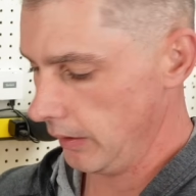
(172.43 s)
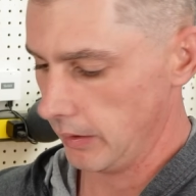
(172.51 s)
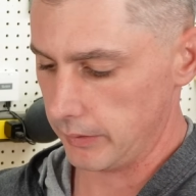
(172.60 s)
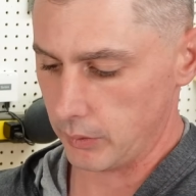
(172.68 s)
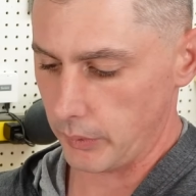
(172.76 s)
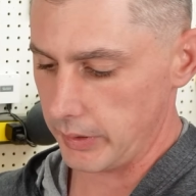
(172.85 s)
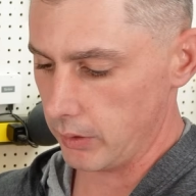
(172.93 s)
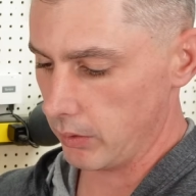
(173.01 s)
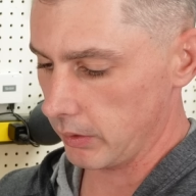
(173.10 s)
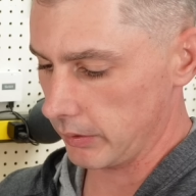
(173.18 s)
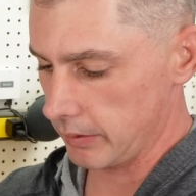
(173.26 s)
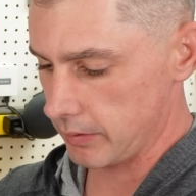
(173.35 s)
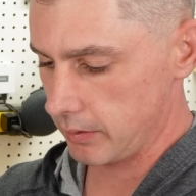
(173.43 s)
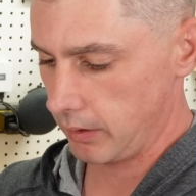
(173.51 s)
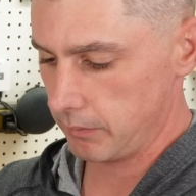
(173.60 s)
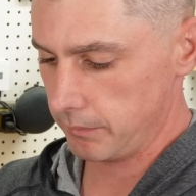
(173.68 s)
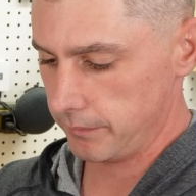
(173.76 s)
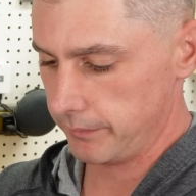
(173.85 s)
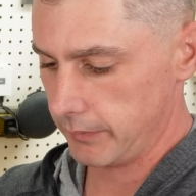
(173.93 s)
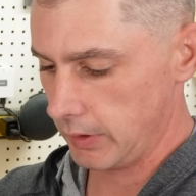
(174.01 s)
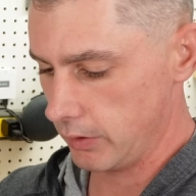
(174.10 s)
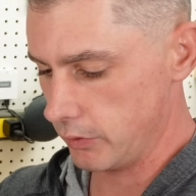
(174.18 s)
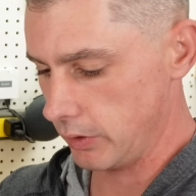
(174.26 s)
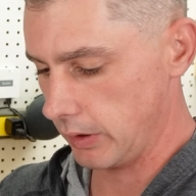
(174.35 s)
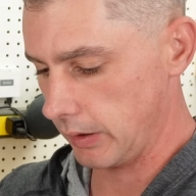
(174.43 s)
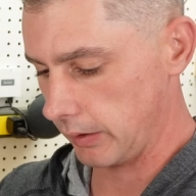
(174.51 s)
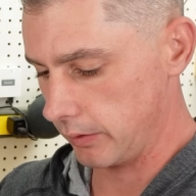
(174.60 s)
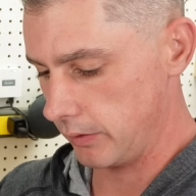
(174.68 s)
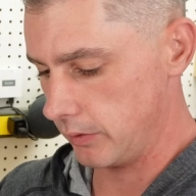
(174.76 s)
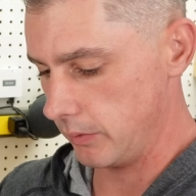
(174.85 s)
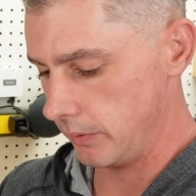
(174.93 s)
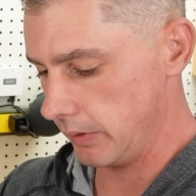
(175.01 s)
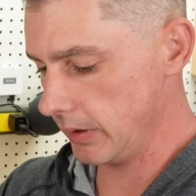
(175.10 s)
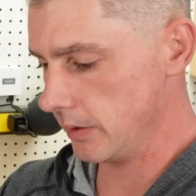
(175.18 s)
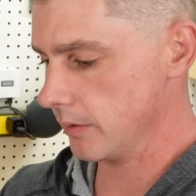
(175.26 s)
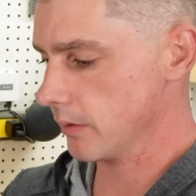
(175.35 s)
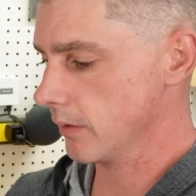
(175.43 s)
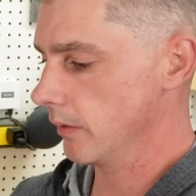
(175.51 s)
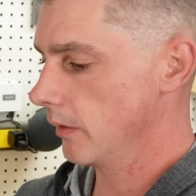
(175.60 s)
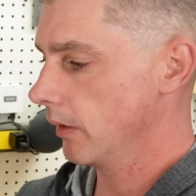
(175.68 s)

And the way you hook this up is you connect the two of these